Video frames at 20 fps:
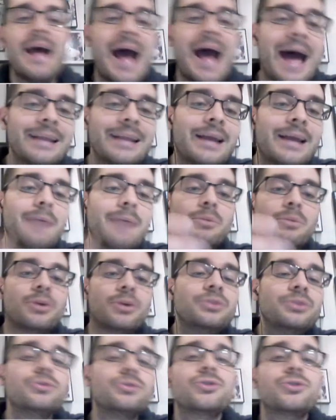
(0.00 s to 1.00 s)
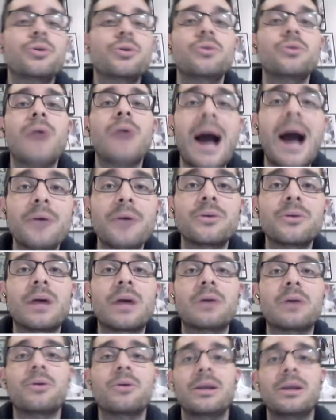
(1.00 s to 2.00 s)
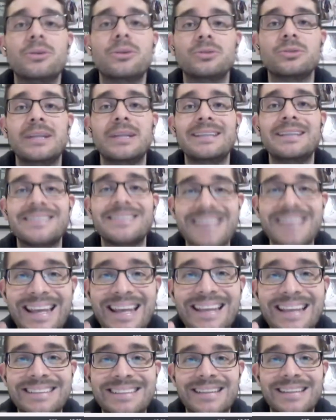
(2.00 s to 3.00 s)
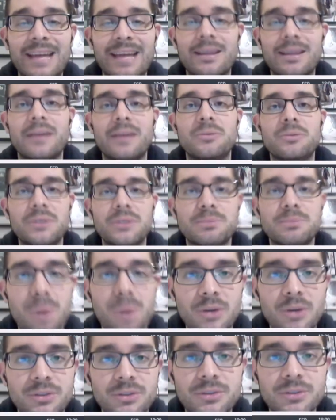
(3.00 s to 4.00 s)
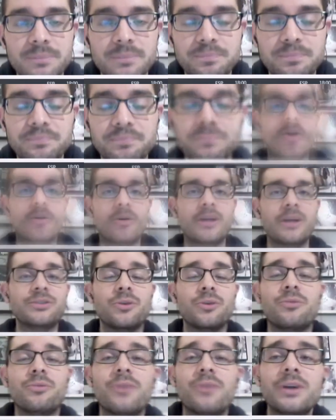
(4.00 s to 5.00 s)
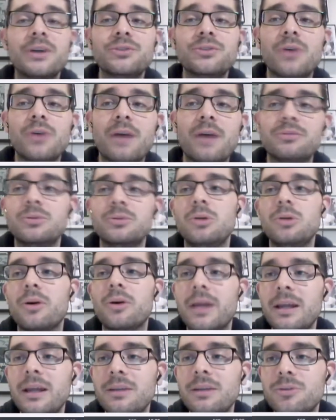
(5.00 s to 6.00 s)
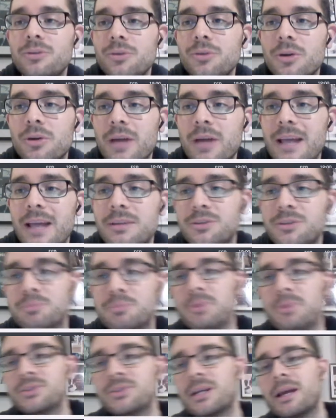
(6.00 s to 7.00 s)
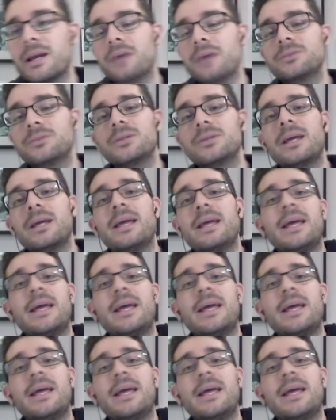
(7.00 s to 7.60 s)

And I'm going to show you how you can create those lists inside Getresponse. Okay, so first you have to log in into your Getresponse account.